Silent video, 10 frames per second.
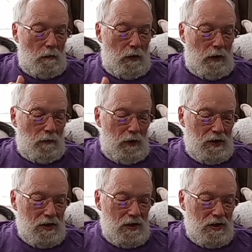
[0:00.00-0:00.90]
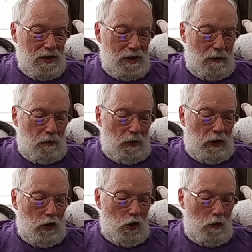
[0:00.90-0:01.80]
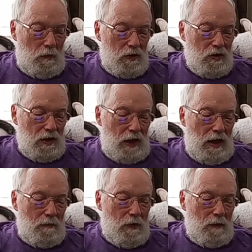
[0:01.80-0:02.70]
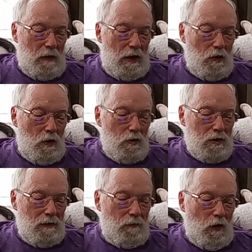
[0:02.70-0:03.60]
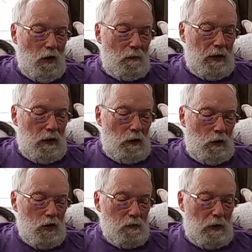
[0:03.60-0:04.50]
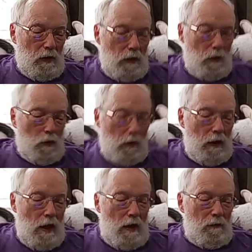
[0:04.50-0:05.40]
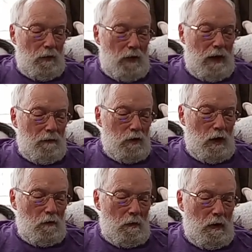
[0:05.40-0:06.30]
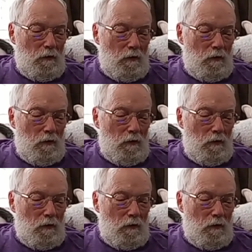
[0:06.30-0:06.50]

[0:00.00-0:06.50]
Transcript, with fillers: But if this is simply a human scheme, then may those involved be cursed by the Lord, for they have driven me